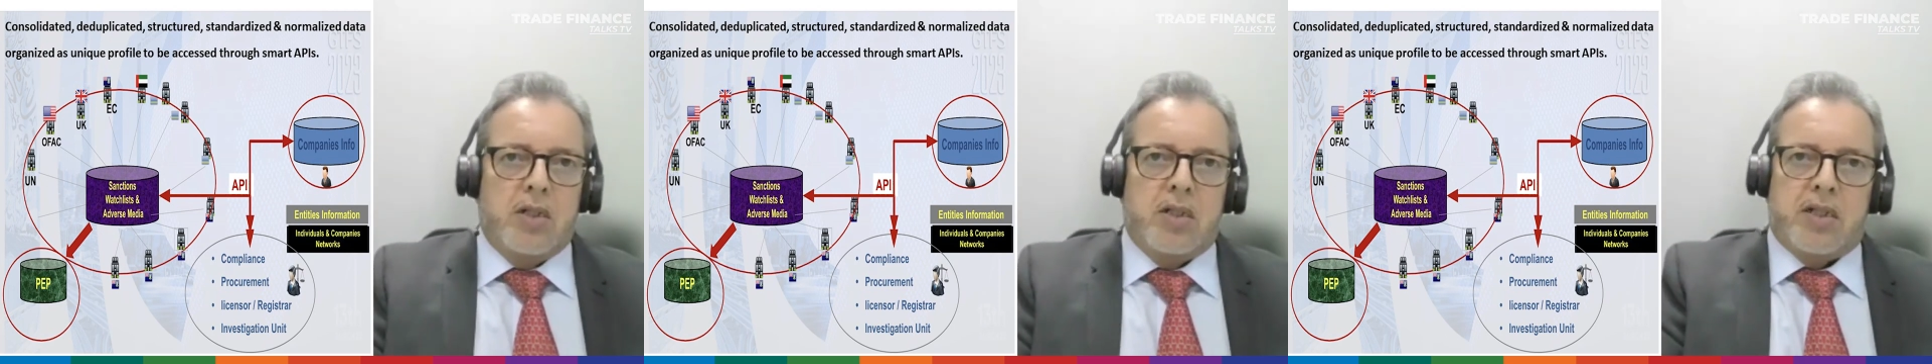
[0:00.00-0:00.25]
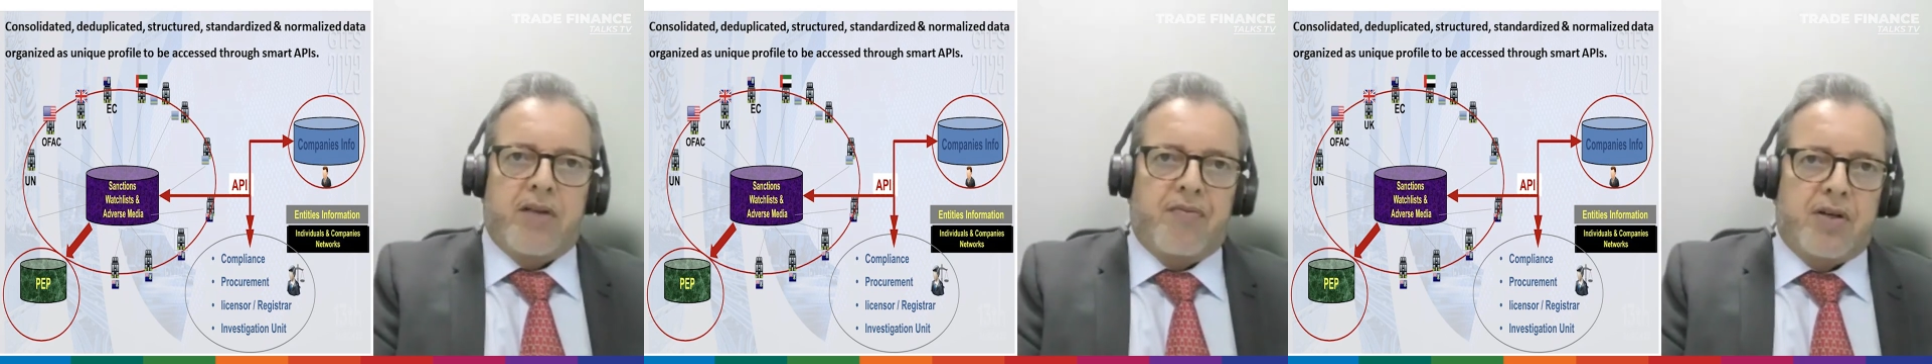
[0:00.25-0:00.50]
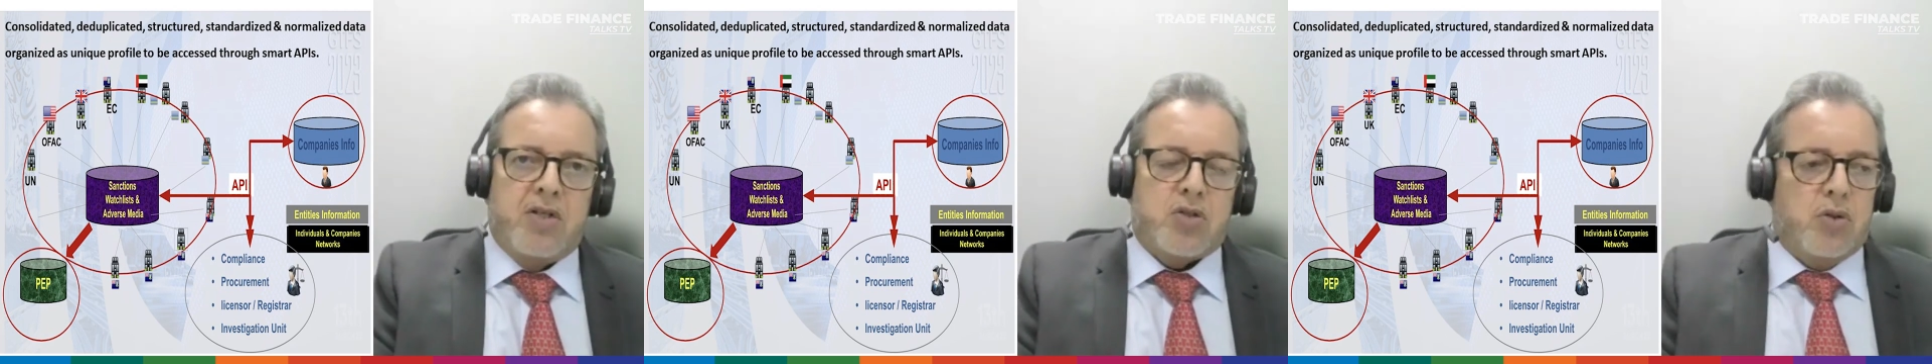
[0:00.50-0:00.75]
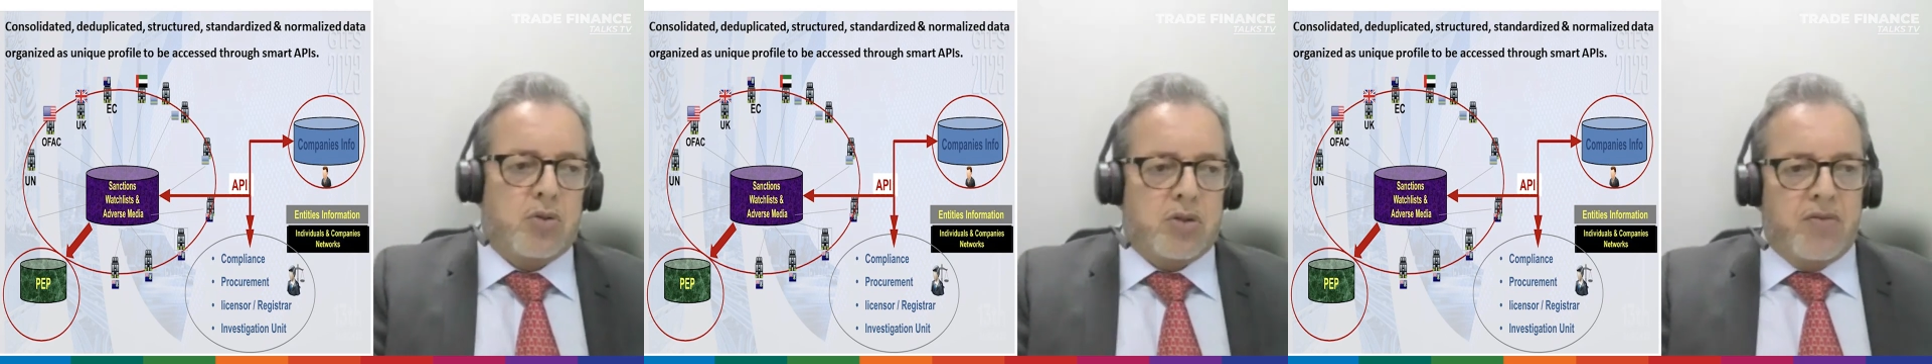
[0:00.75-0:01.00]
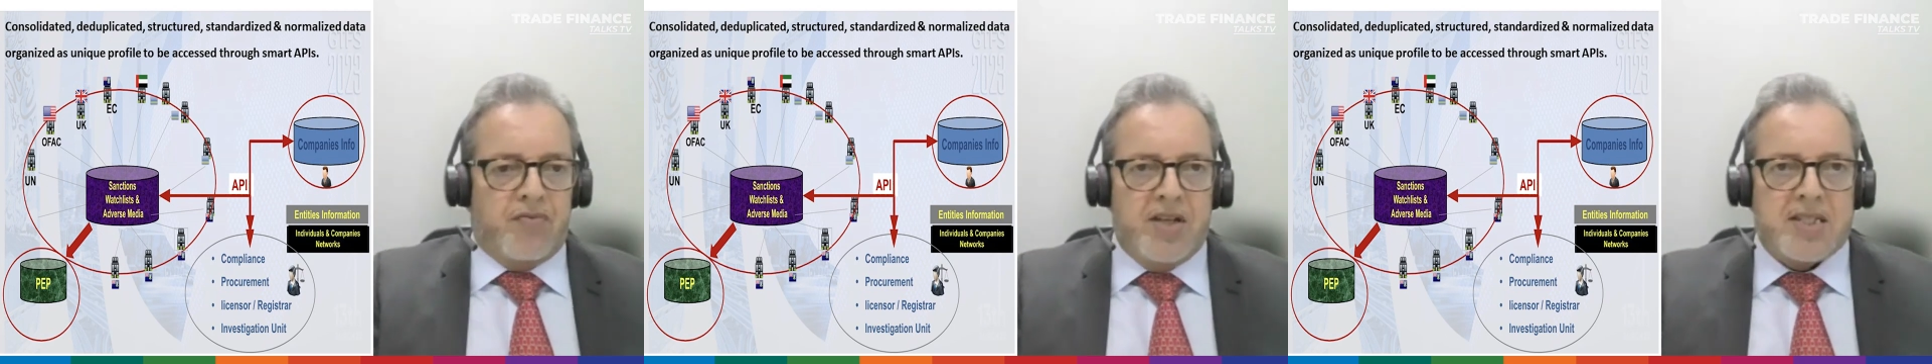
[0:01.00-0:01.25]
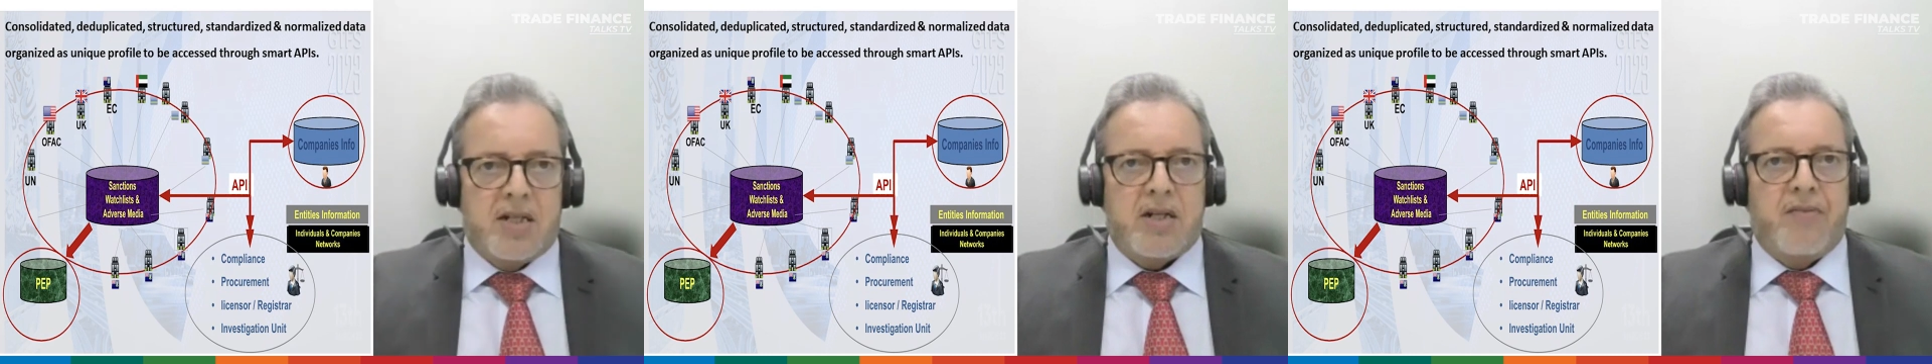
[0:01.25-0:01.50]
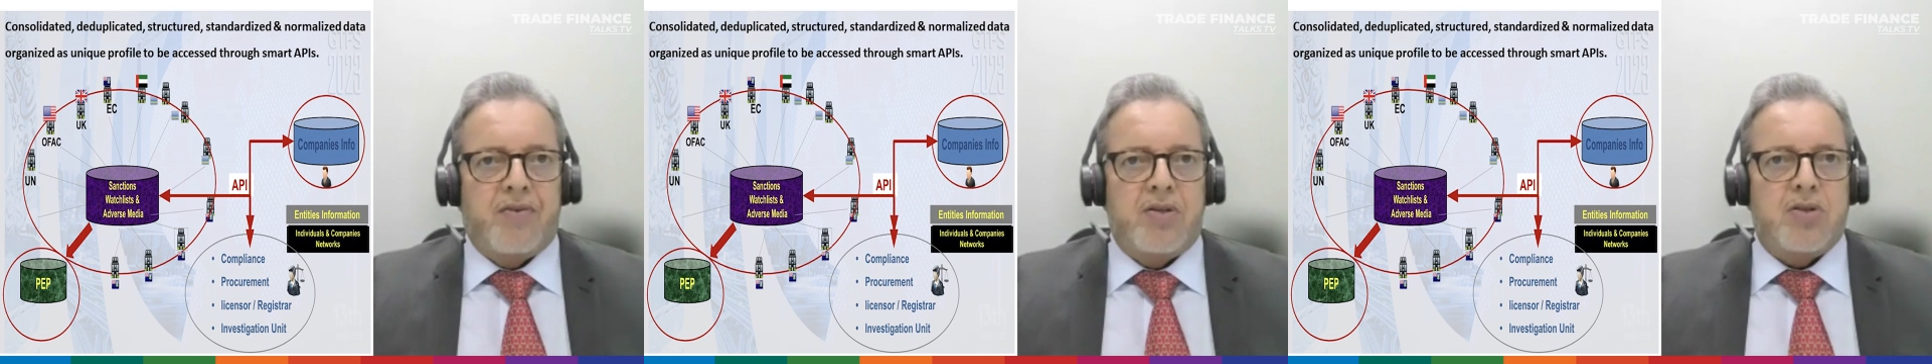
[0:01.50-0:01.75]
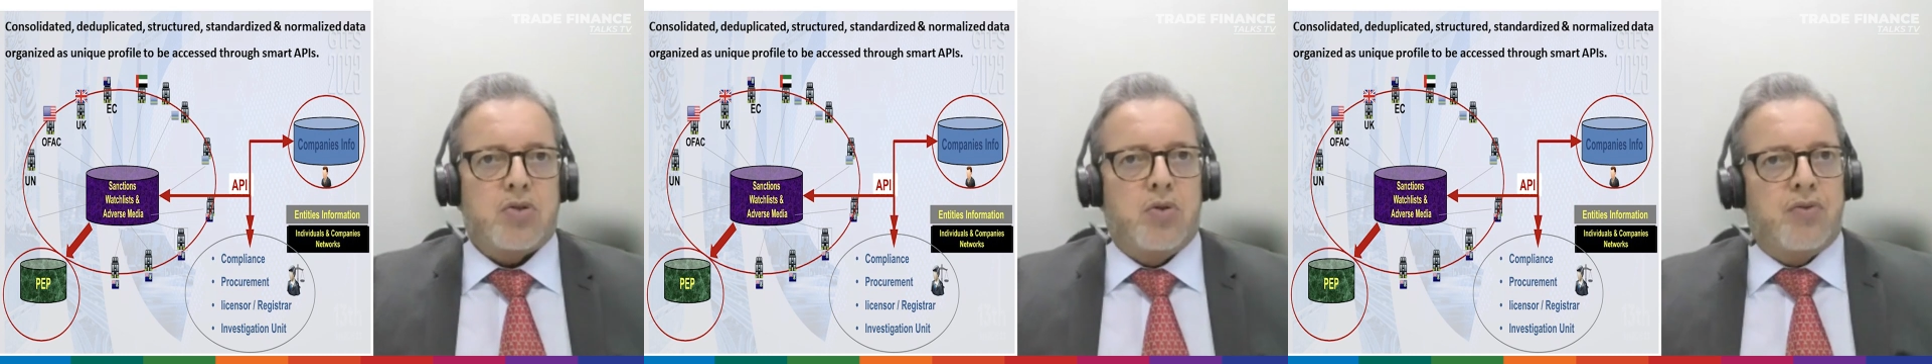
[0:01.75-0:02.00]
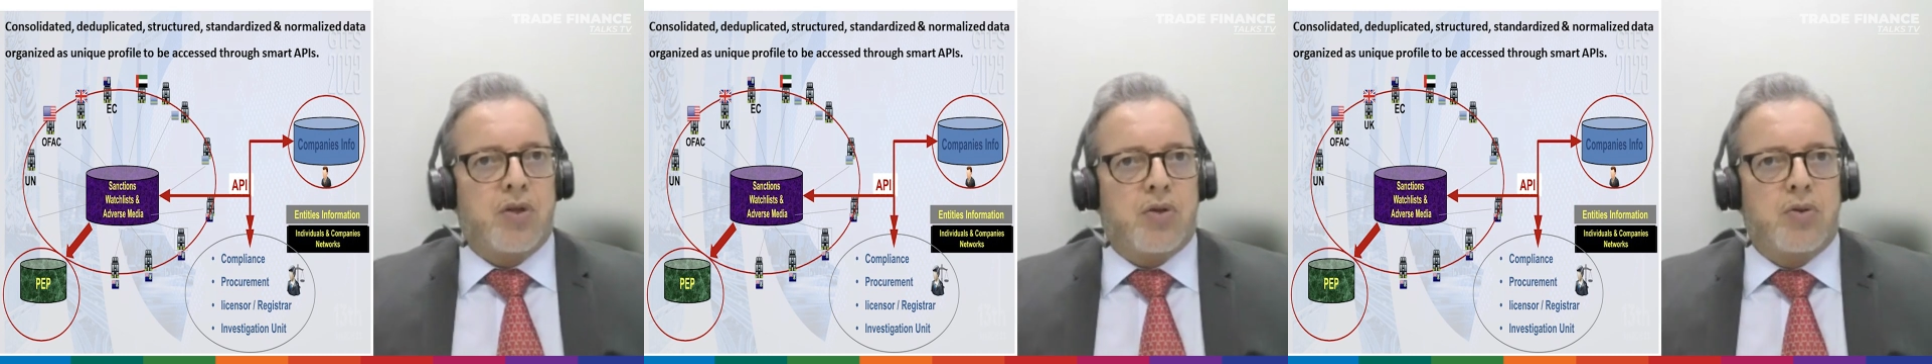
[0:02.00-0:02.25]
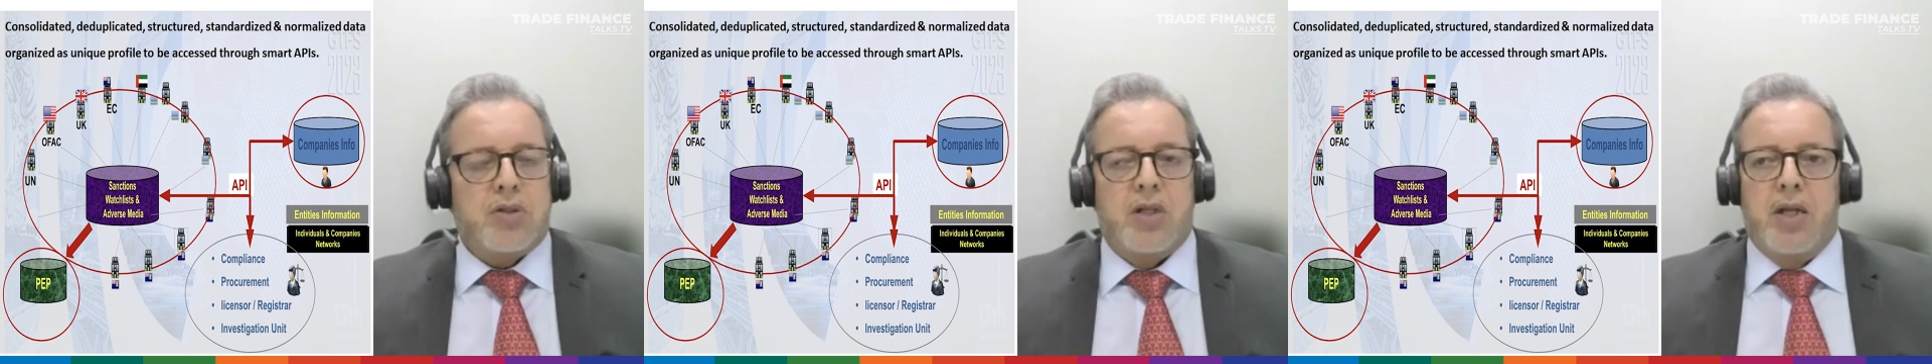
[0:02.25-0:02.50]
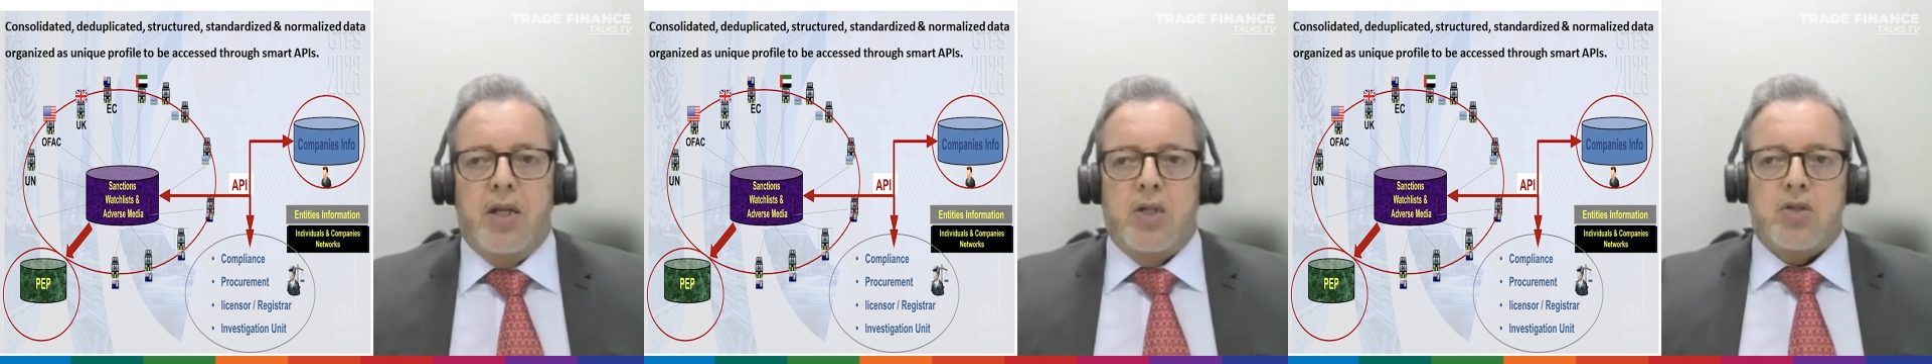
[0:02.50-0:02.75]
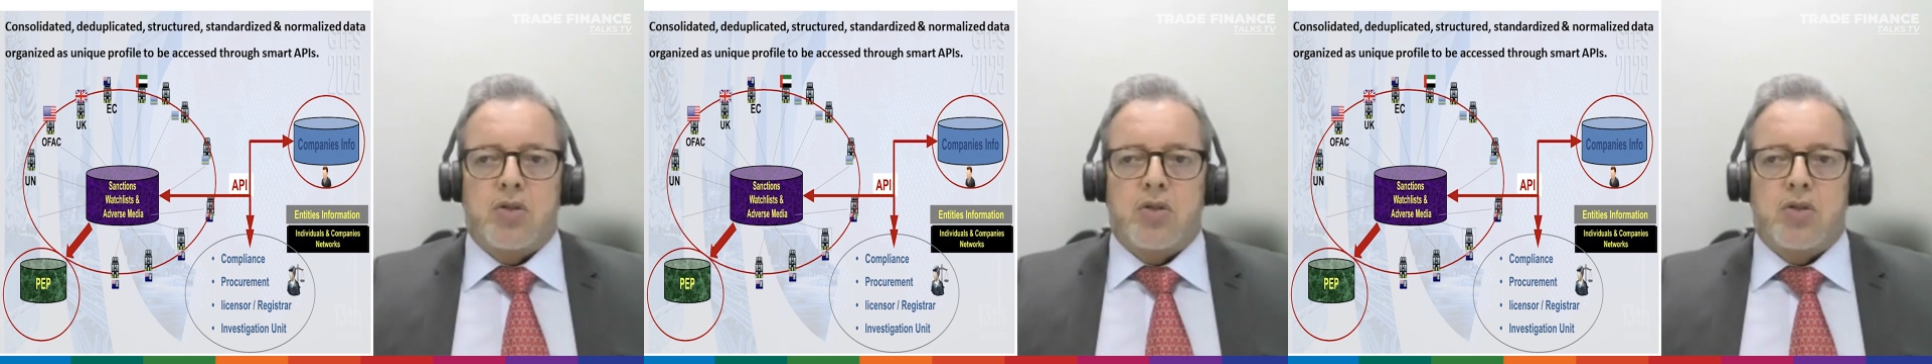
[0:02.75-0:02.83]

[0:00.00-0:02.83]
reference or the vessel reference of the goods.